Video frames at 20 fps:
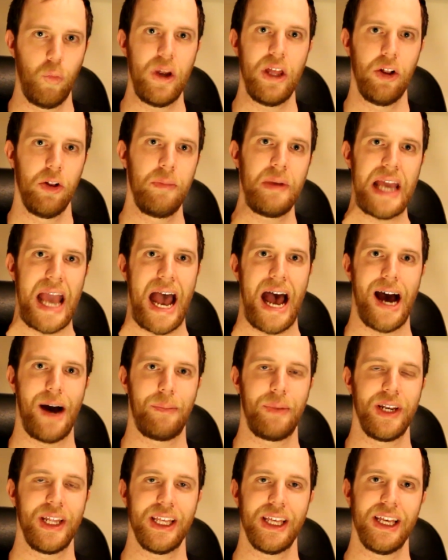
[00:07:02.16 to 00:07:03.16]
will be
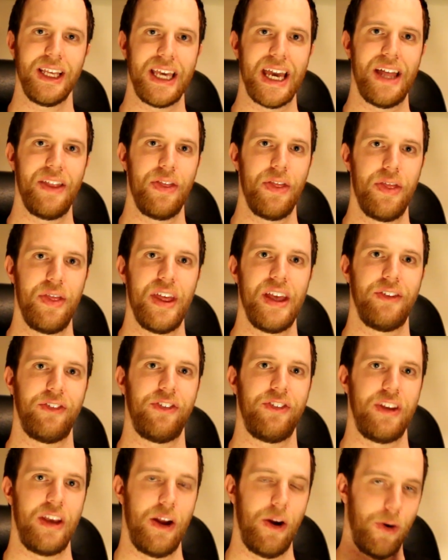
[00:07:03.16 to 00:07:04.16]
happening again
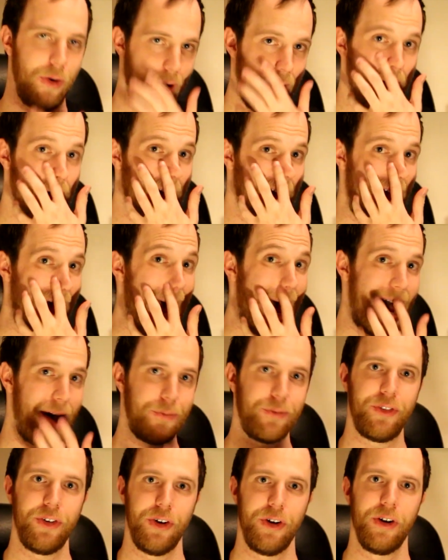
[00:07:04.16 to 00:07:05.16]
this year,
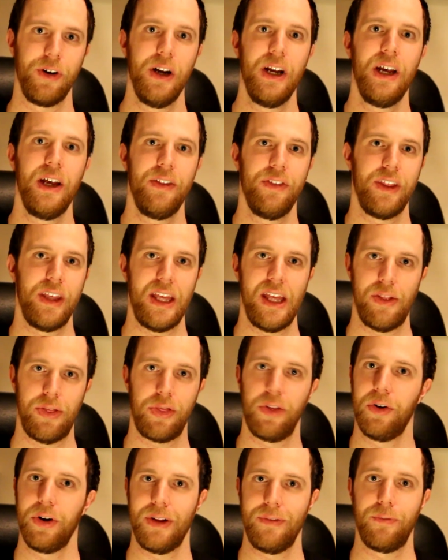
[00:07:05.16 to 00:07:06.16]
after the
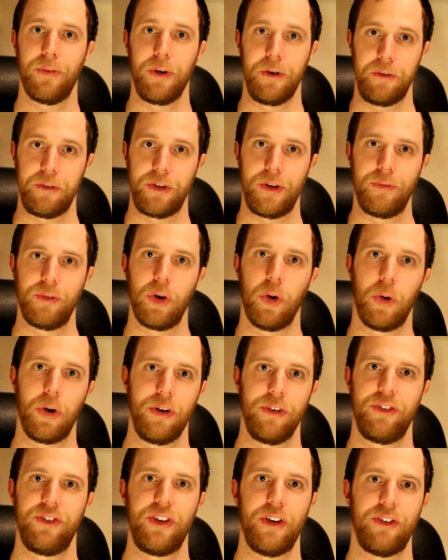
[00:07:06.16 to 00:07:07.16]
31st, of
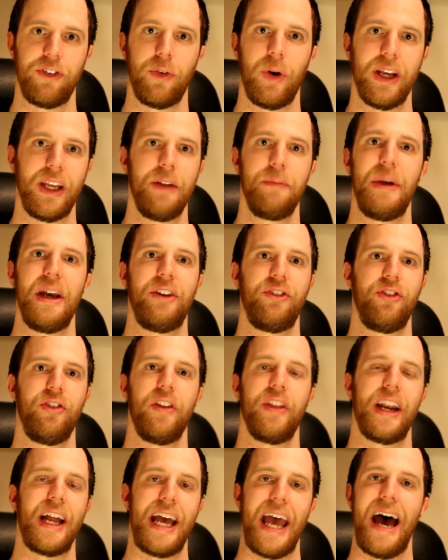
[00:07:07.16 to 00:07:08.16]
course, just so I can make
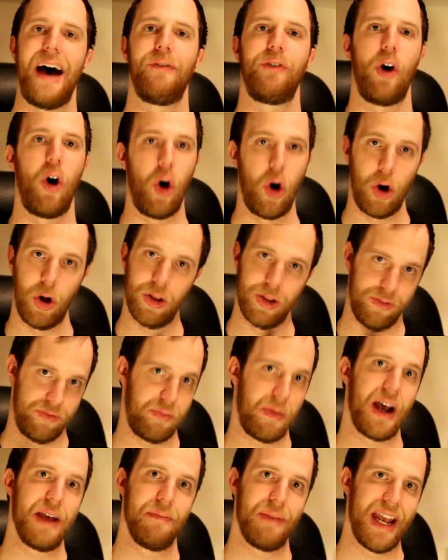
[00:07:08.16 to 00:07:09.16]
sure that I have all
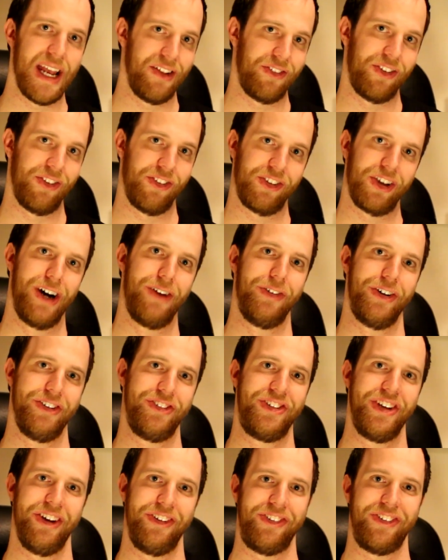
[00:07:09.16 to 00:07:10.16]
of my bases covered,
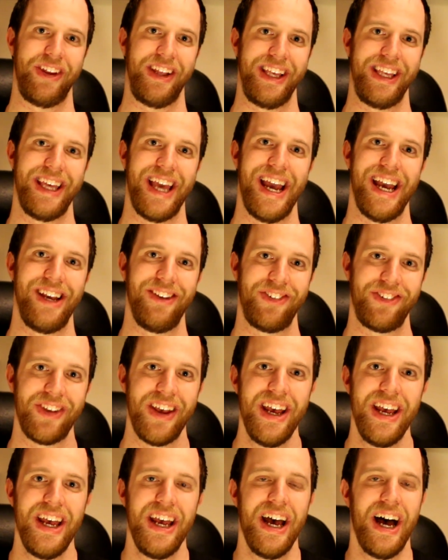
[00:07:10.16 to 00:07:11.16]
just in
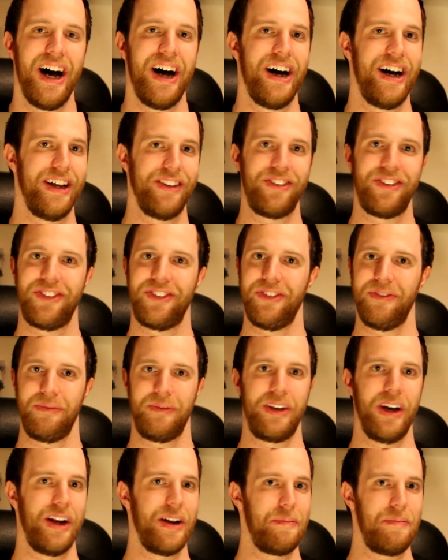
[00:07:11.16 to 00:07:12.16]
case. It's
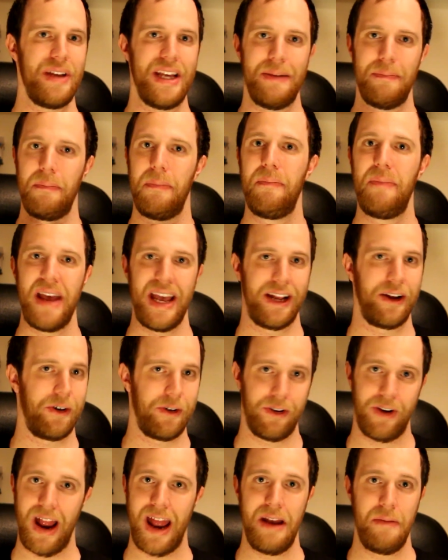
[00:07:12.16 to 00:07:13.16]
gonna be
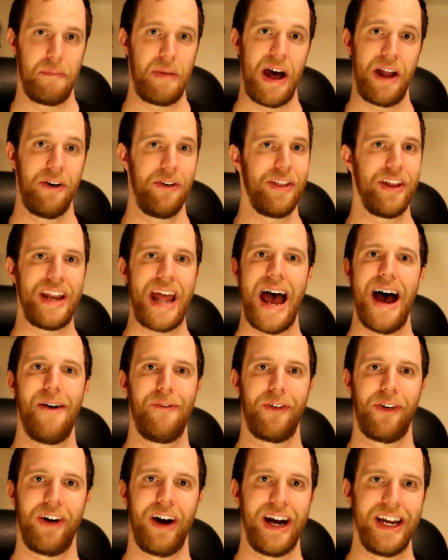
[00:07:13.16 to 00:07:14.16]
bigger and better than
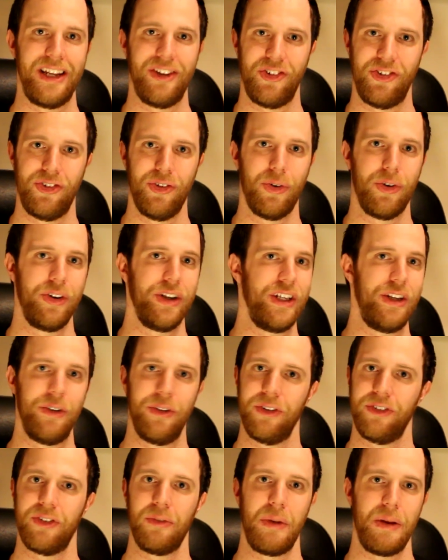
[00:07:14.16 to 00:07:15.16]
ever, I assure you.
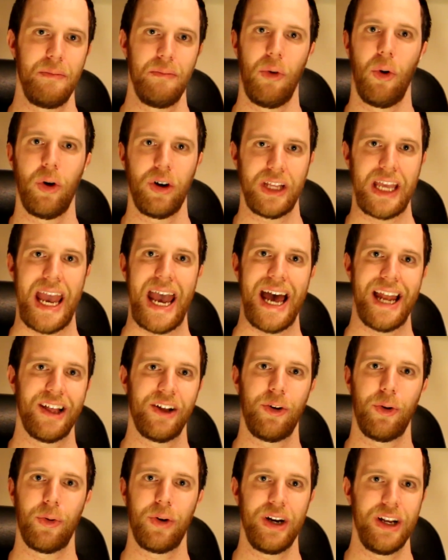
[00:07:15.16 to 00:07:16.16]
There's gonna be more
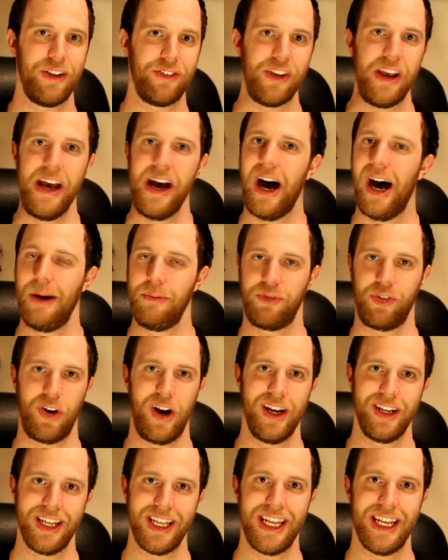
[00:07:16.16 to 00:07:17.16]
categories. I'm
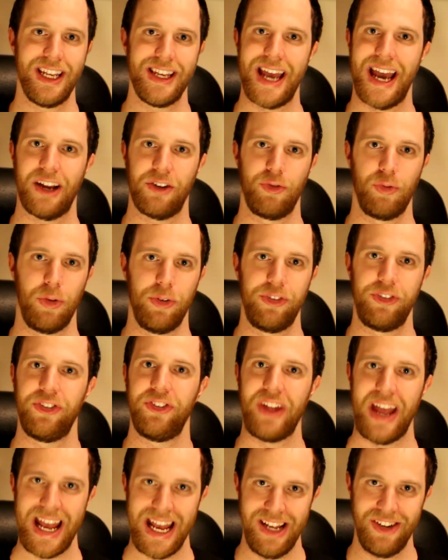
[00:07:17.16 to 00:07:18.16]
trying to get an actual
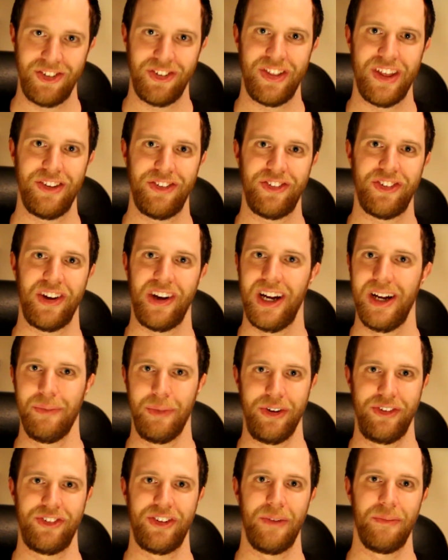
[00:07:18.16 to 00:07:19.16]
stage this time
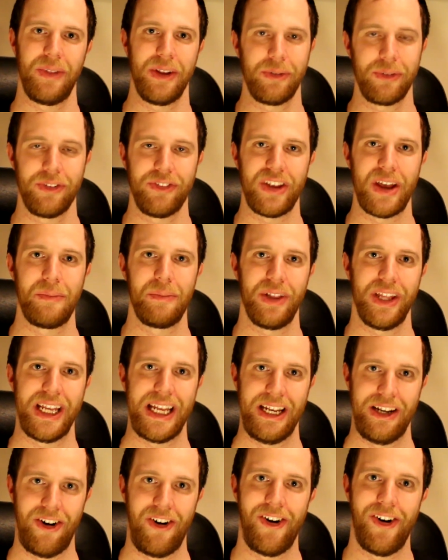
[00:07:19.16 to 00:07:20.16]
with something
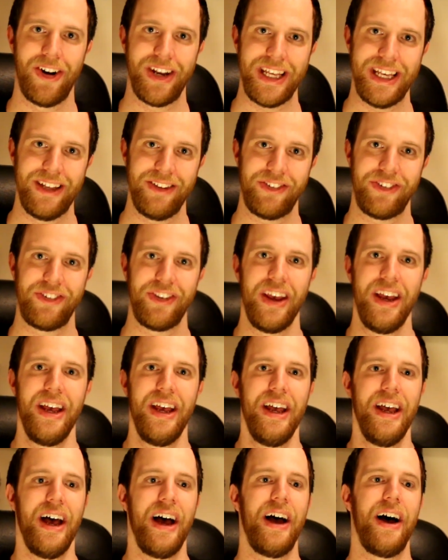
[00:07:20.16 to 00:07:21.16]
resembling an audience.
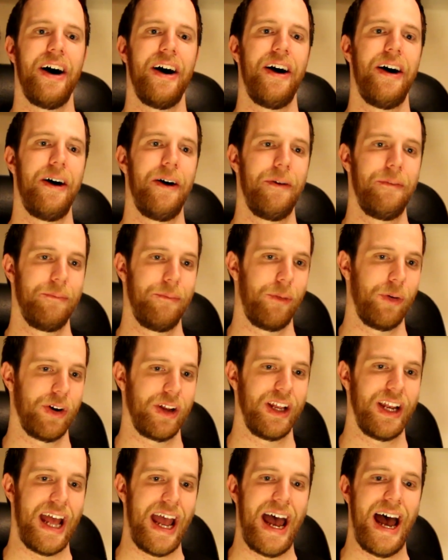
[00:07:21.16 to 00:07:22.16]
We're
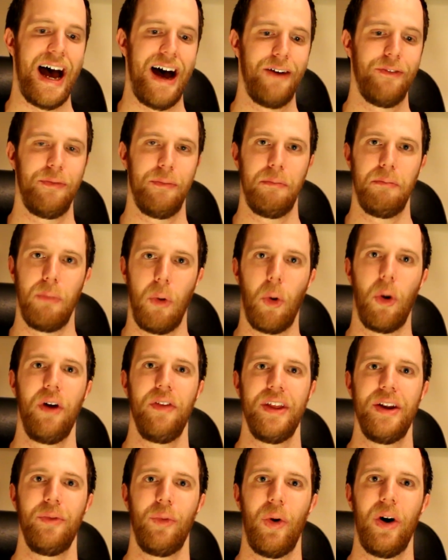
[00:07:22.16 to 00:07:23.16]
gonna have
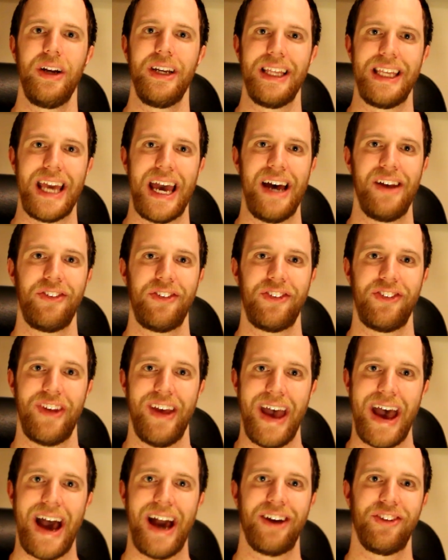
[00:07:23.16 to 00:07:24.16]
more than one
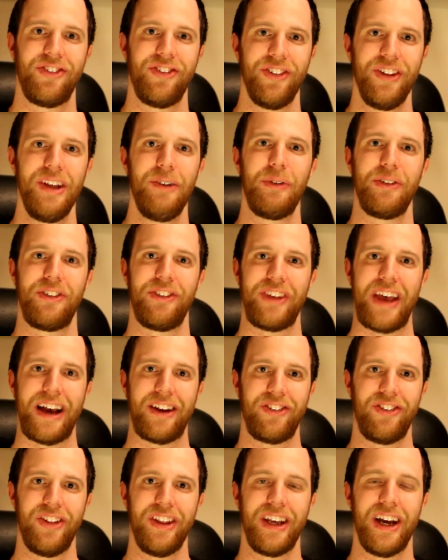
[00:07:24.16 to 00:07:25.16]
guest, actually, which is
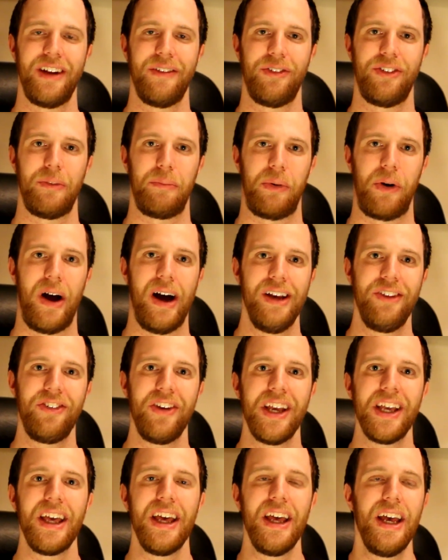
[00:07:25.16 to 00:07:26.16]
actually kind of
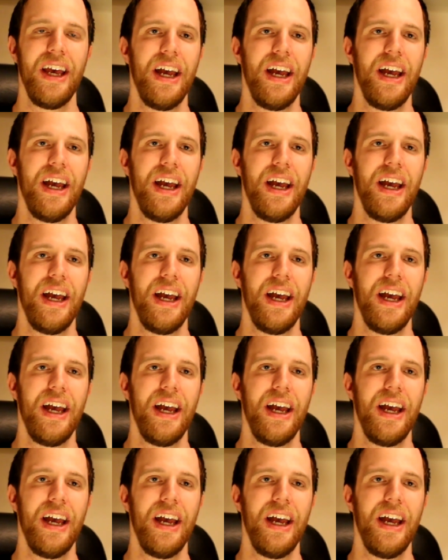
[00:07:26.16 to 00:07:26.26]
surprising.